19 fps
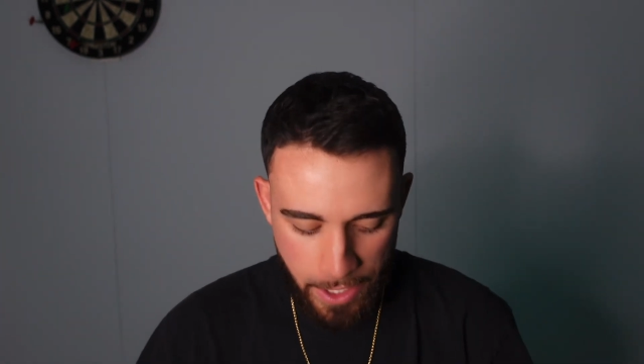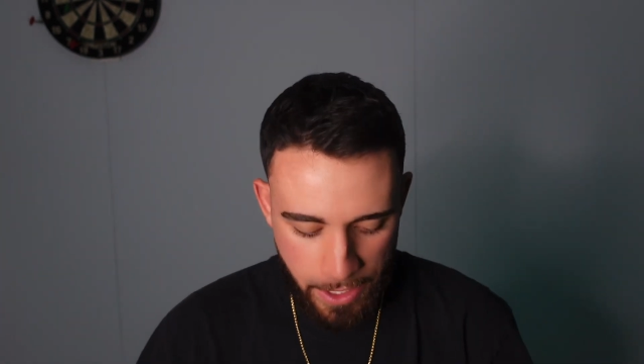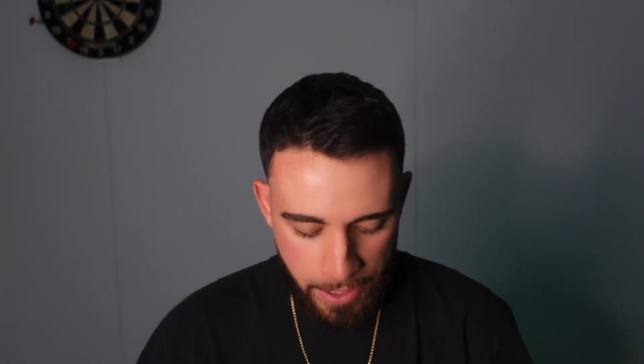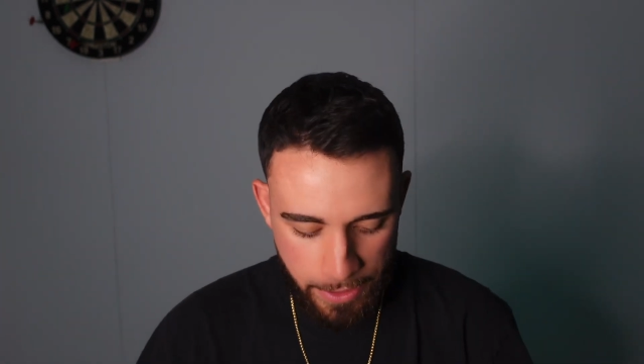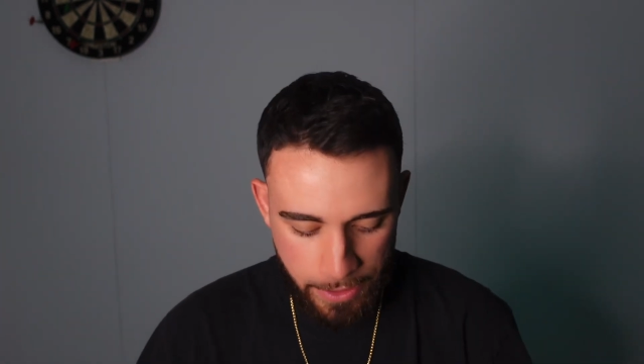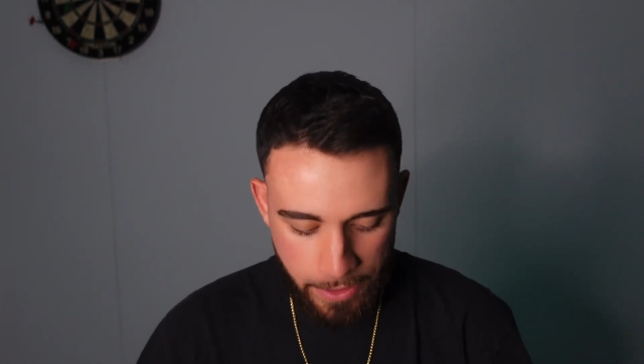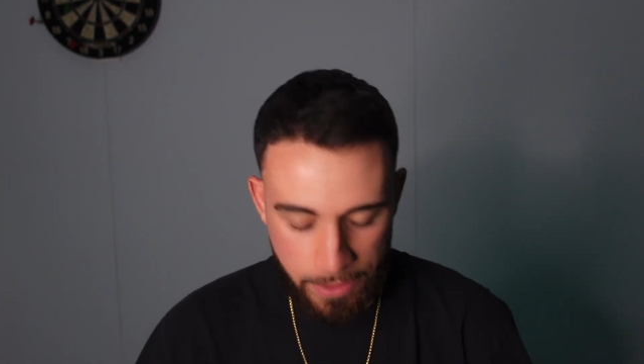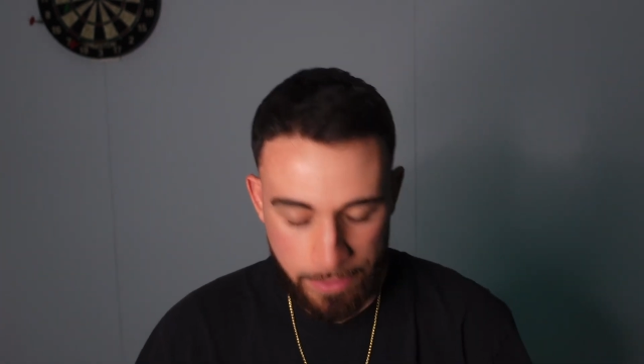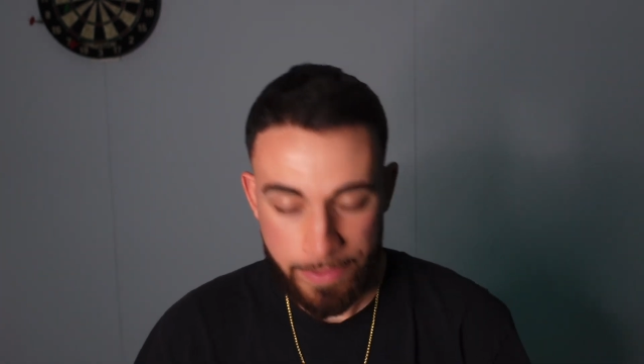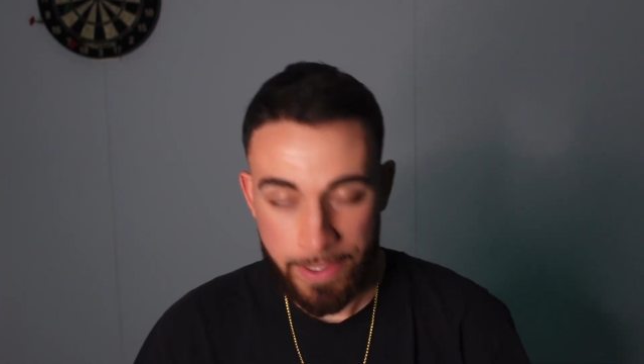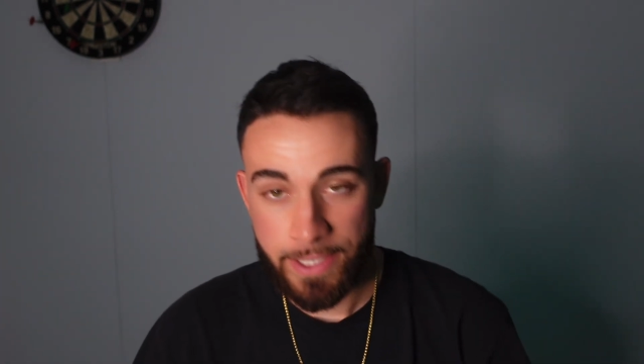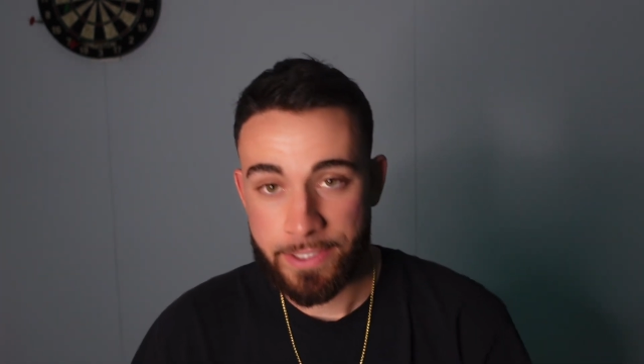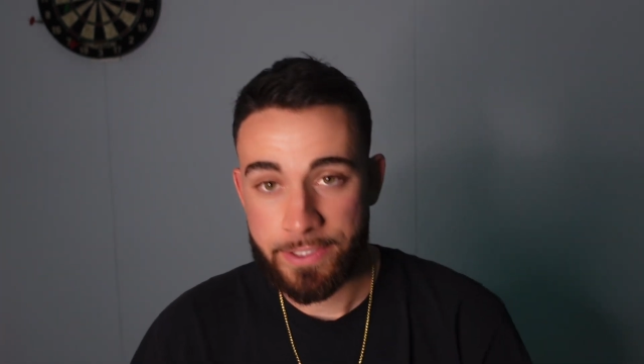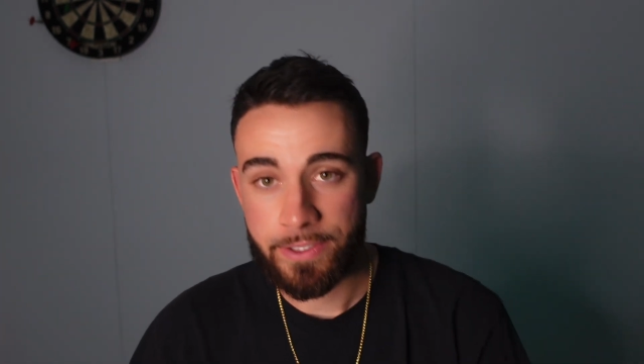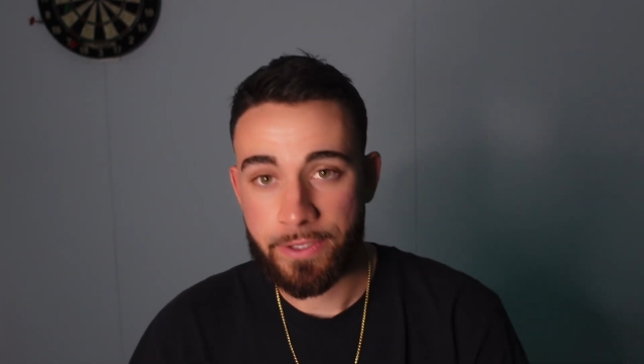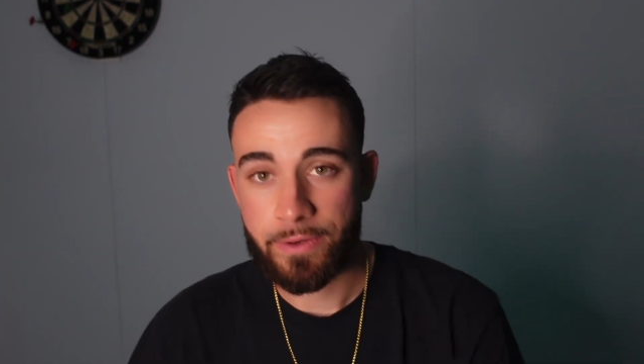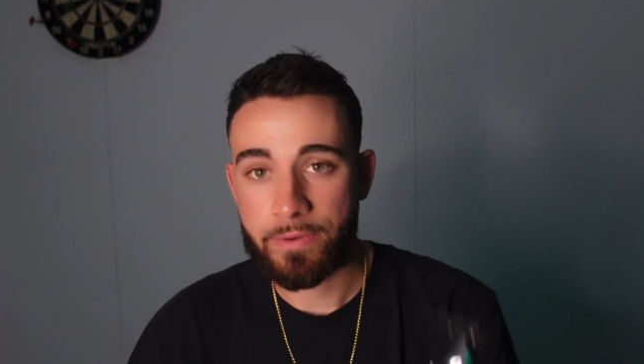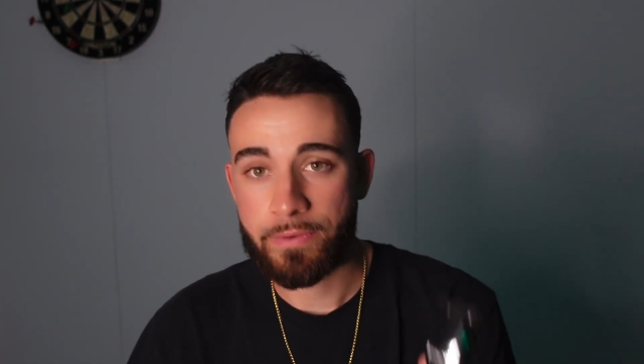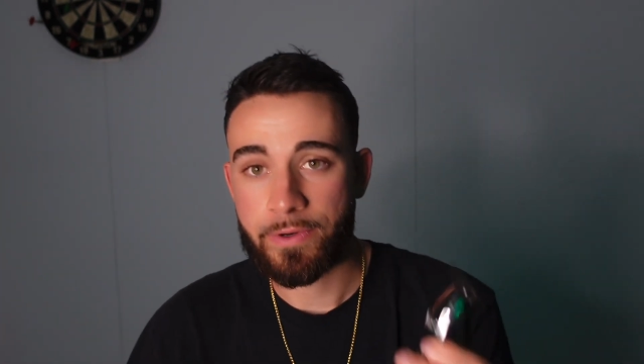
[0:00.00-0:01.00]
and it's
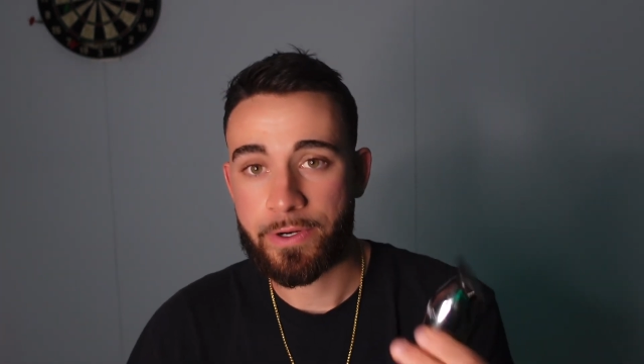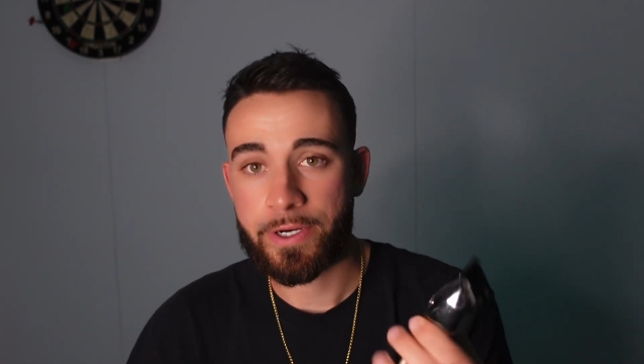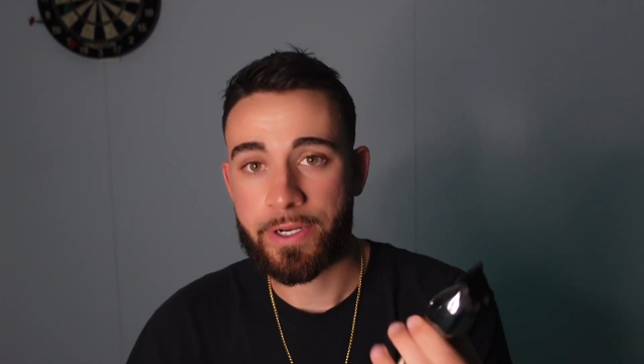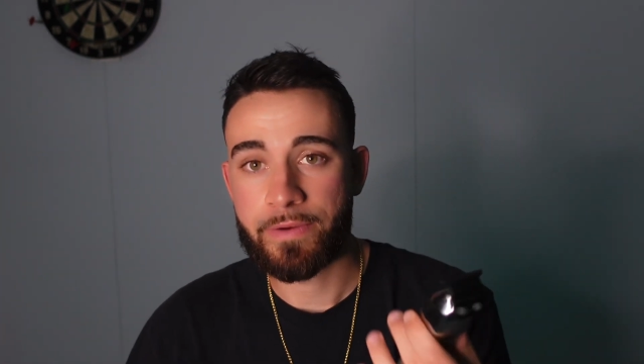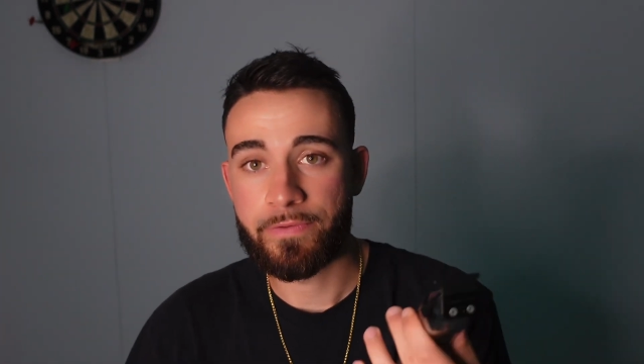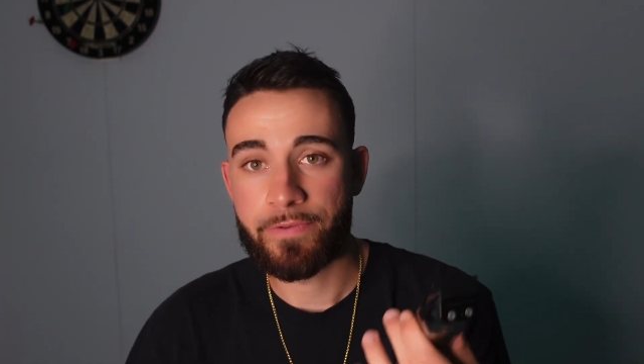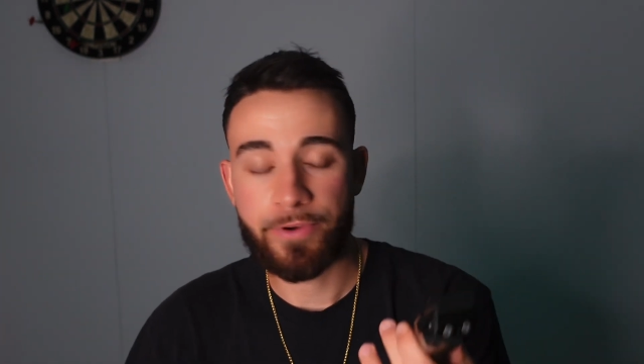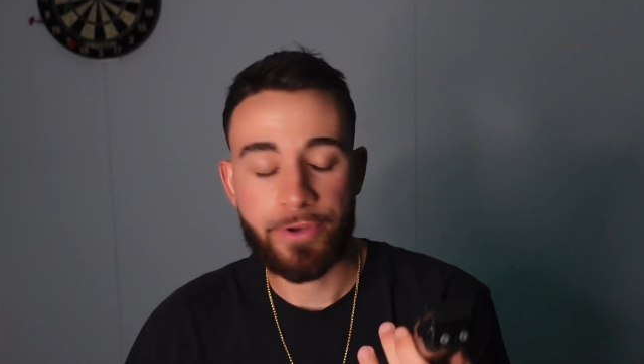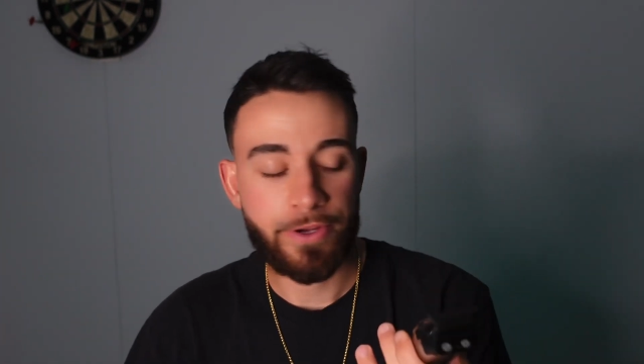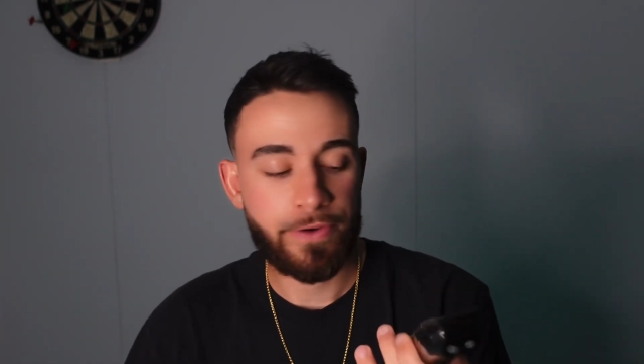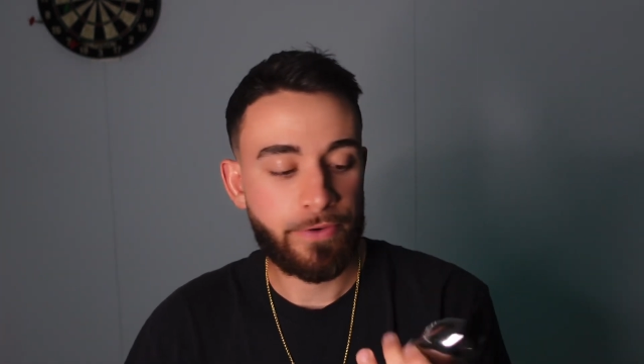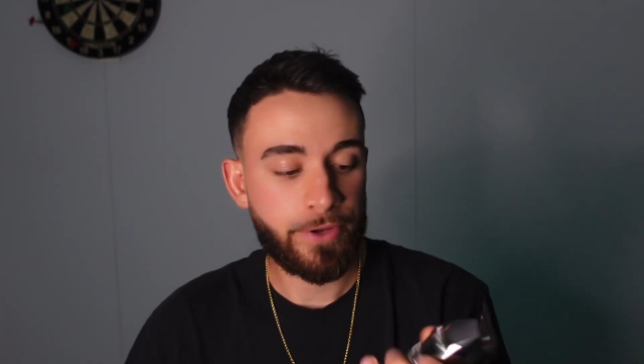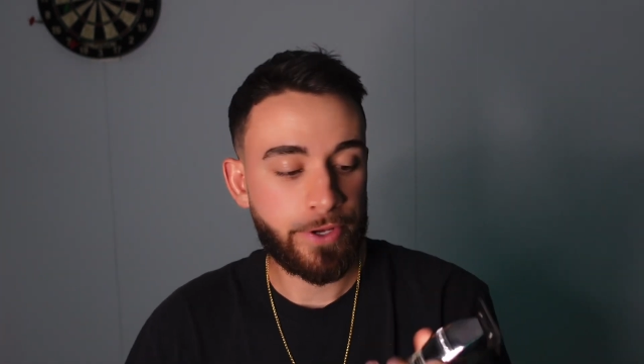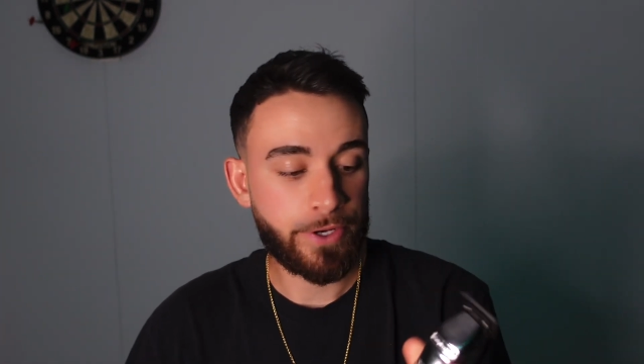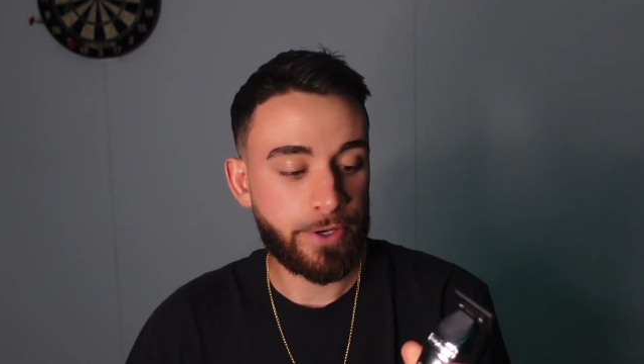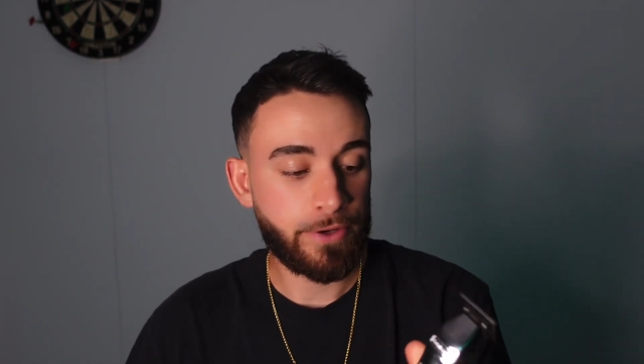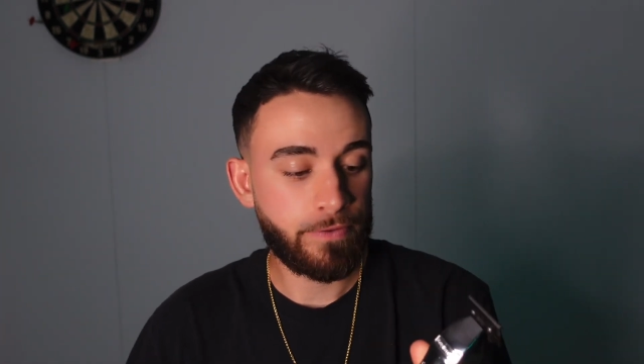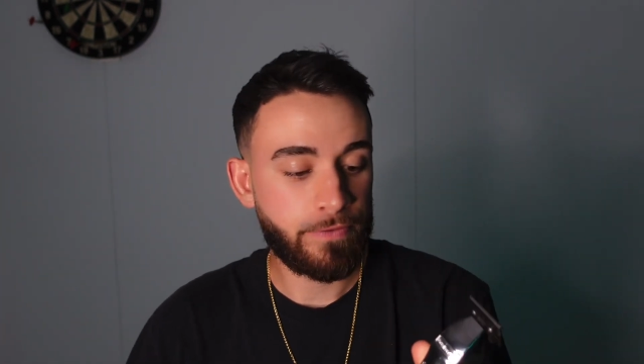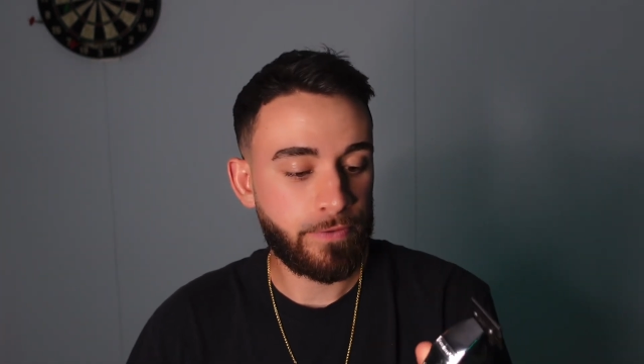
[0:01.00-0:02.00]
still working
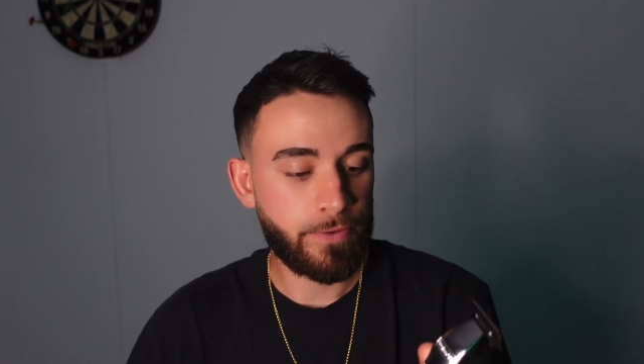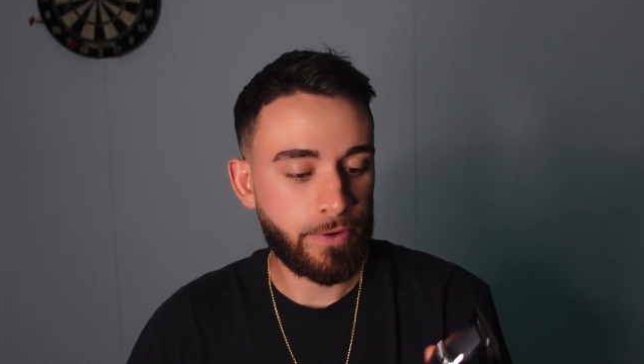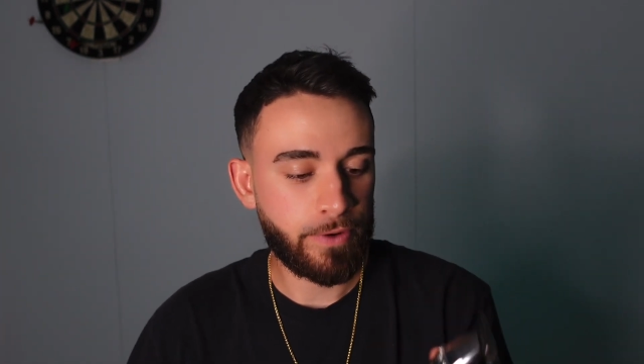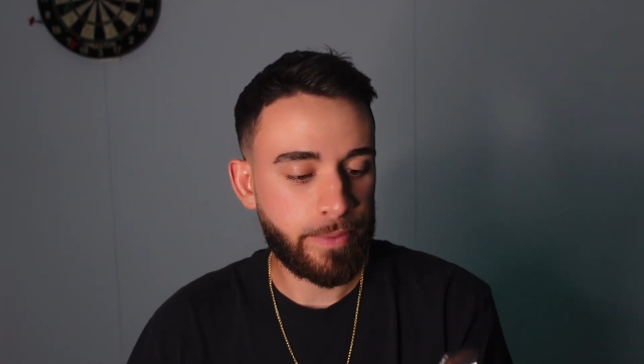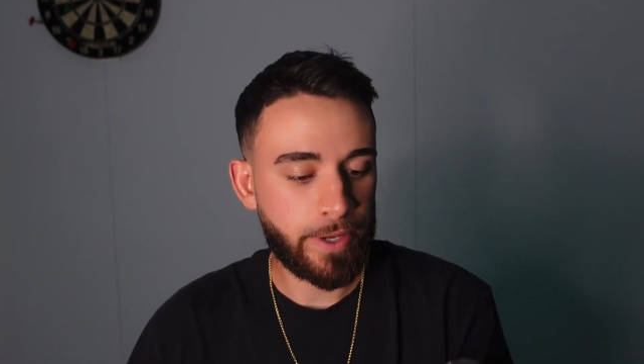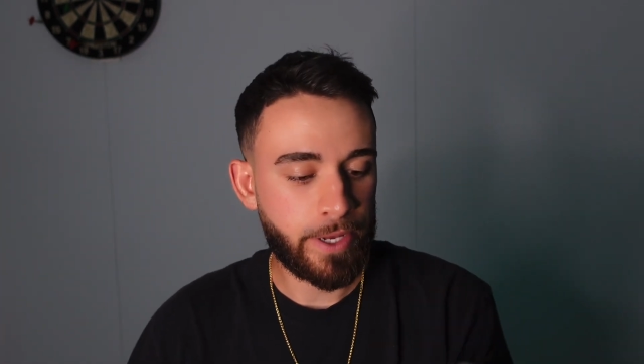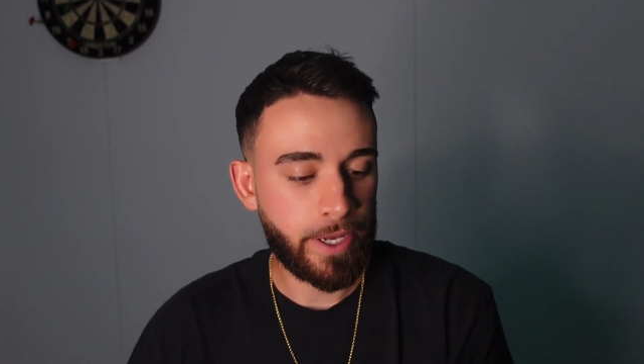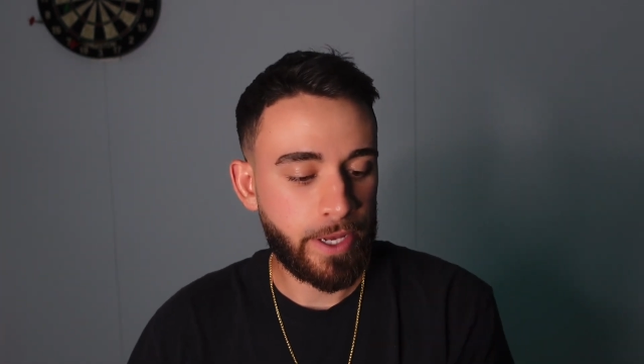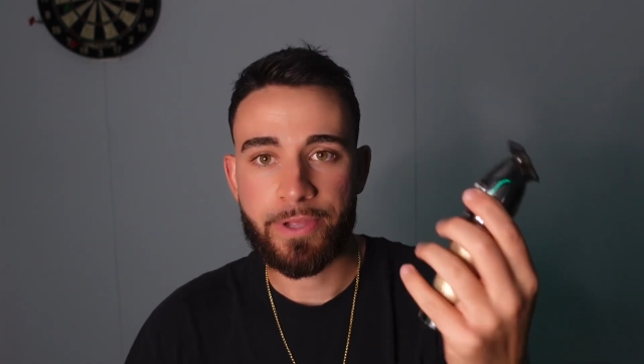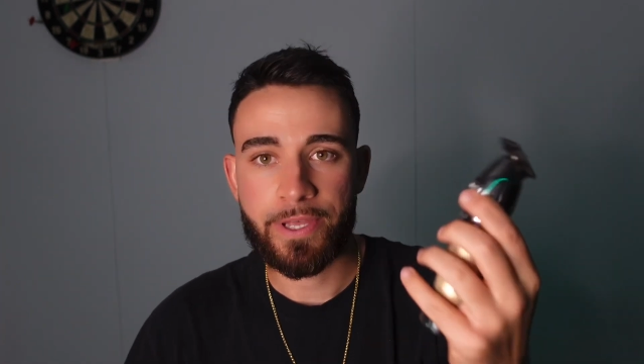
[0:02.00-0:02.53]
really good for me.